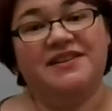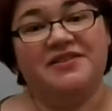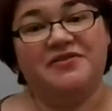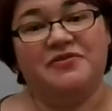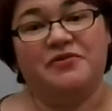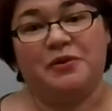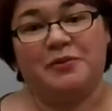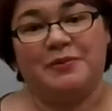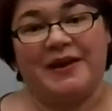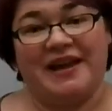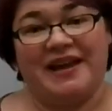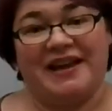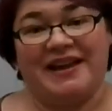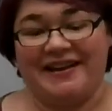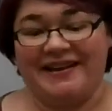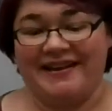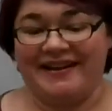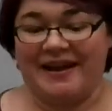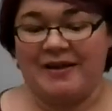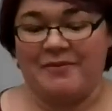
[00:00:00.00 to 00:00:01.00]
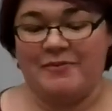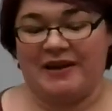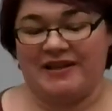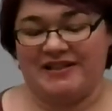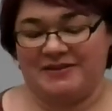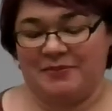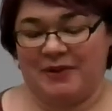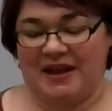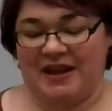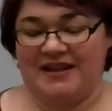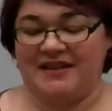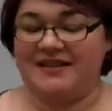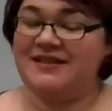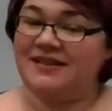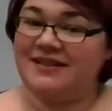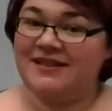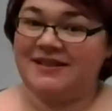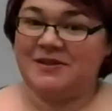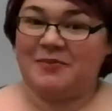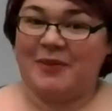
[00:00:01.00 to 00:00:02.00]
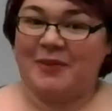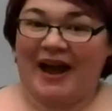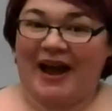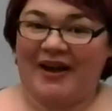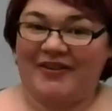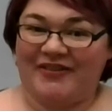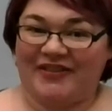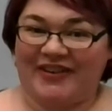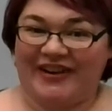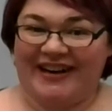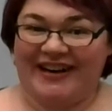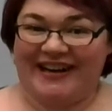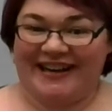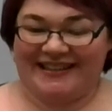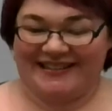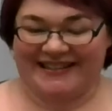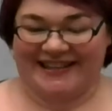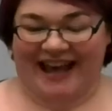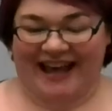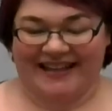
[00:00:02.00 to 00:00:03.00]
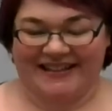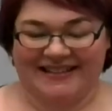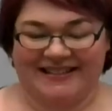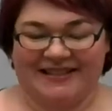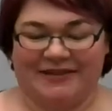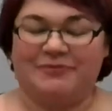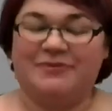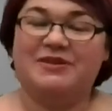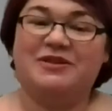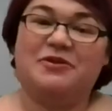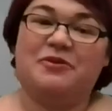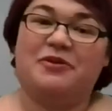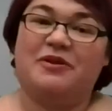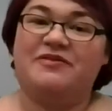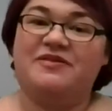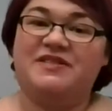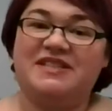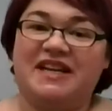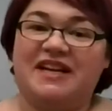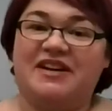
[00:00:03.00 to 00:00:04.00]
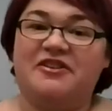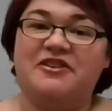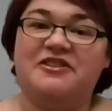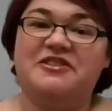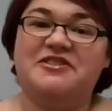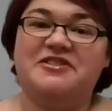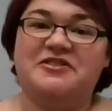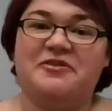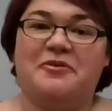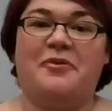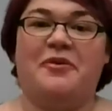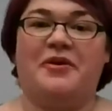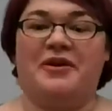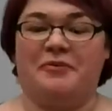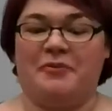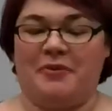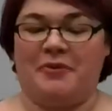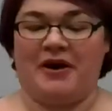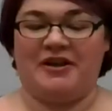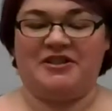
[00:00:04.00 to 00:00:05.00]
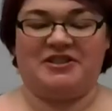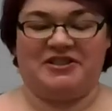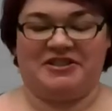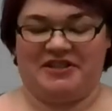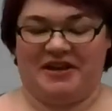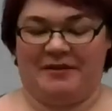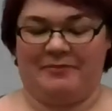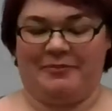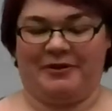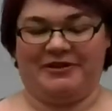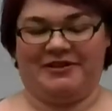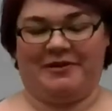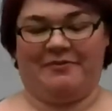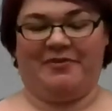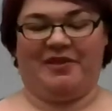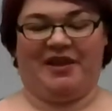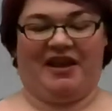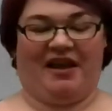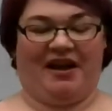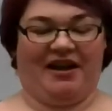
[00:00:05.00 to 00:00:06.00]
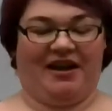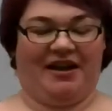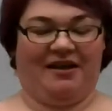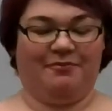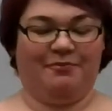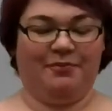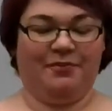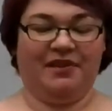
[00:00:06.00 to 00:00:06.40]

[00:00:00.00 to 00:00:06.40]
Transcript: for me, it makes me smile when it's got some sort of stickers or washi tape or something on it.